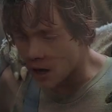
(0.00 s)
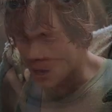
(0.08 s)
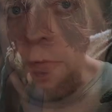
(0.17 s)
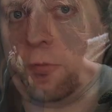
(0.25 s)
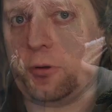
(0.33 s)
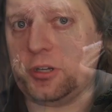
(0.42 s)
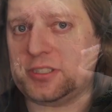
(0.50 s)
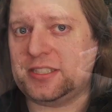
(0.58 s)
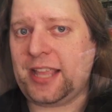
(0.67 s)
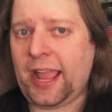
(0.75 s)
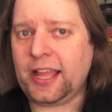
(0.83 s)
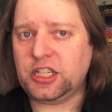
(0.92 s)
of the Force
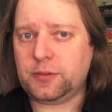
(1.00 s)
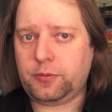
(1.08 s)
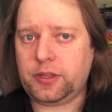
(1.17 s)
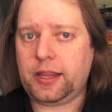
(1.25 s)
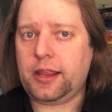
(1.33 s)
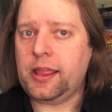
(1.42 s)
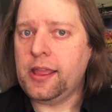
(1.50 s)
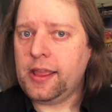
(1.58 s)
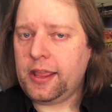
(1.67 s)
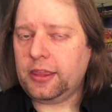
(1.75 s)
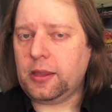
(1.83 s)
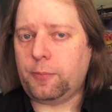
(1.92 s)
tangibly
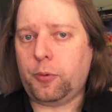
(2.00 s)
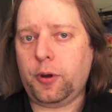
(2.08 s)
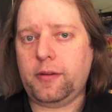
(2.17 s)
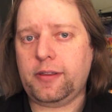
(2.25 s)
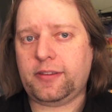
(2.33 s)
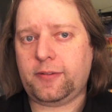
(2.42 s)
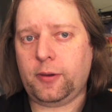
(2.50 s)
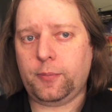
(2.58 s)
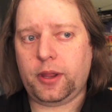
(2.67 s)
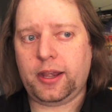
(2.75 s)
in the previous film,